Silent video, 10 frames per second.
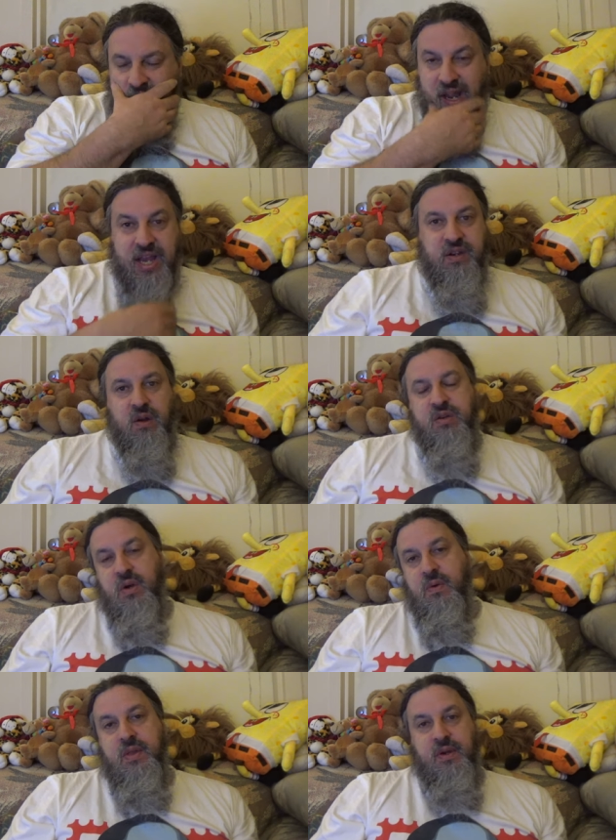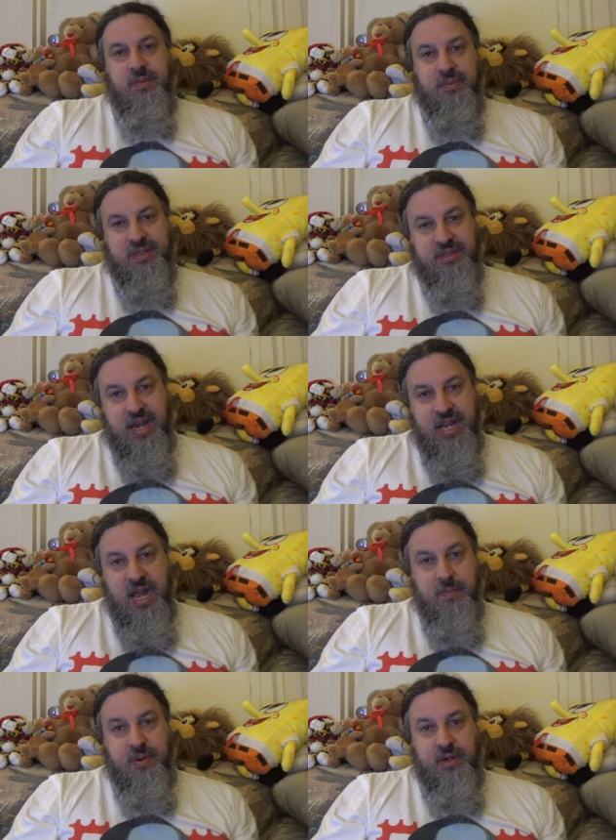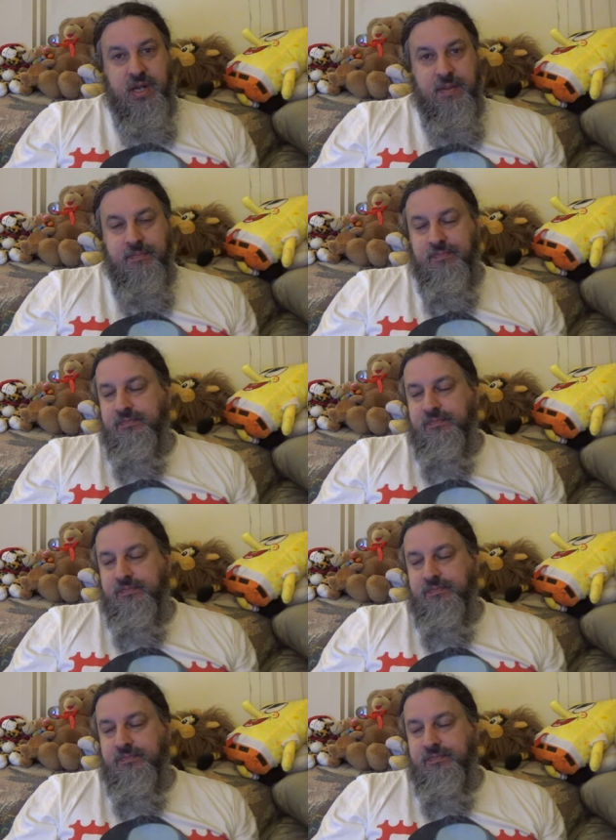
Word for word: I don't know whether I'm going to be staying up or not.